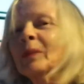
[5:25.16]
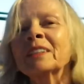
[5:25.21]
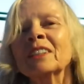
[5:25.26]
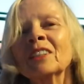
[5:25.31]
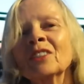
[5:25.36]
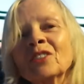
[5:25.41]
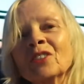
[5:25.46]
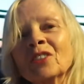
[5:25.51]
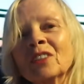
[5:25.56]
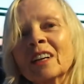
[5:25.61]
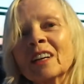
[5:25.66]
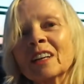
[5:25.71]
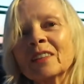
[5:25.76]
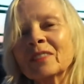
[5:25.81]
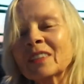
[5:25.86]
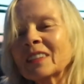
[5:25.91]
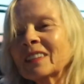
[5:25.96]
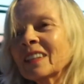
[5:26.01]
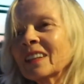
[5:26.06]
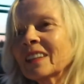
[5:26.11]
Matilda and I have
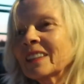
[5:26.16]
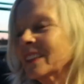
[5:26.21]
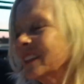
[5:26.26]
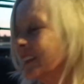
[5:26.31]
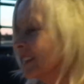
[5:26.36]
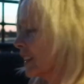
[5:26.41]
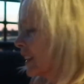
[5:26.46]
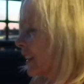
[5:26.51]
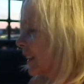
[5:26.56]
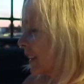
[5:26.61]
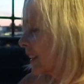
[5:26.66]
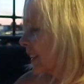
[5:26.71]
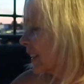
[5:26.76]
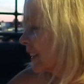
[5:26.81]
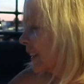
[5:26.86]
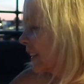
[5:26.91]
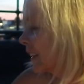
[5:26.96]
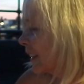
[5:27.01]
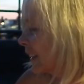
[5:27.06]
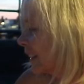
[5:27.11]
decided
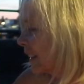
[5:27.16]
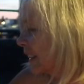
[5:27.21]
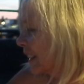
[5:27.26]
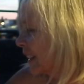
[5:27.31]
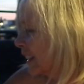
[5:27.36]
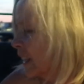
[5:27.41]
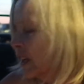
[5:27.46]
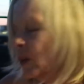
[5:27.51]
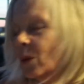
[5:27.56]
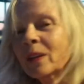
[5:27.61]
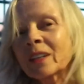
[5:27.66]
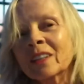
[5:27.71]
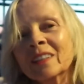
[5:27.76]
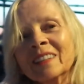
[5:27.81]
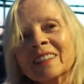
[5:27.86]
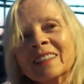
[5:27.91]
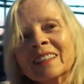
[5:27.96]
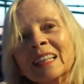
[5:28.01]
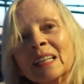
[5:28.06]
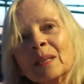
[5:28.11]
we're
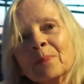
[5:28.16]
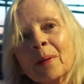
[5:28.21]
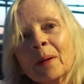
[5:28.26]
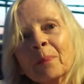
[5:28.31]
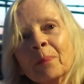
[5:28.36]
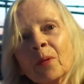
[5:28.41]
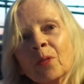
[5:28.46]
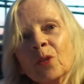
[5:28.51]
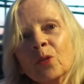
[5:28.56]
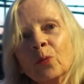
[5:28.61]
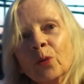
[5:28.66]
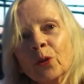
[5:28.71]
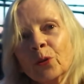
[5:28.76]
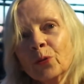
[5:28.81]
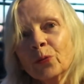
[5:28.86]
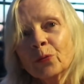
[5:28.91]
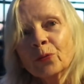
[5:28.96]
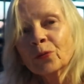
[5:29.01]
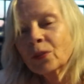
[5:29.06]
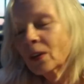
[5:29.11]
going to sleep up on the
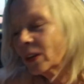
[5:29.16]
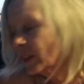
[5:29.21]
roof.